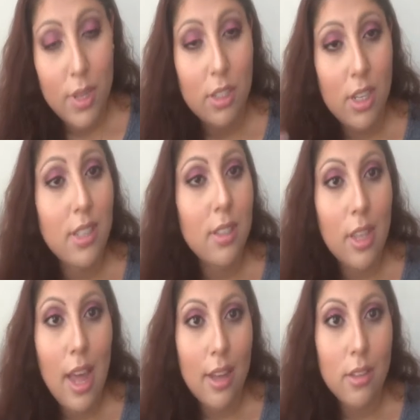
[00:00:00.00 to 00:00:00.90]
it
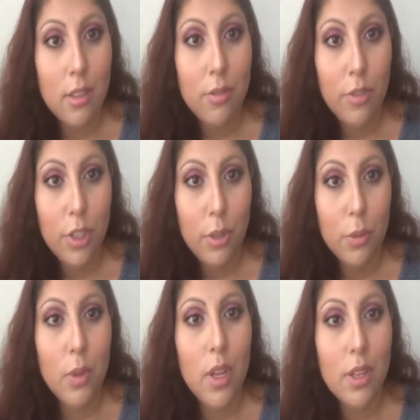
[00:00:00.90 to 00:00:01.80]
does last a
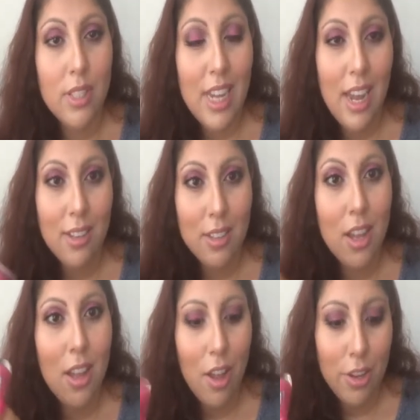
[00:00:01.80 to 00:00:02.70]
few days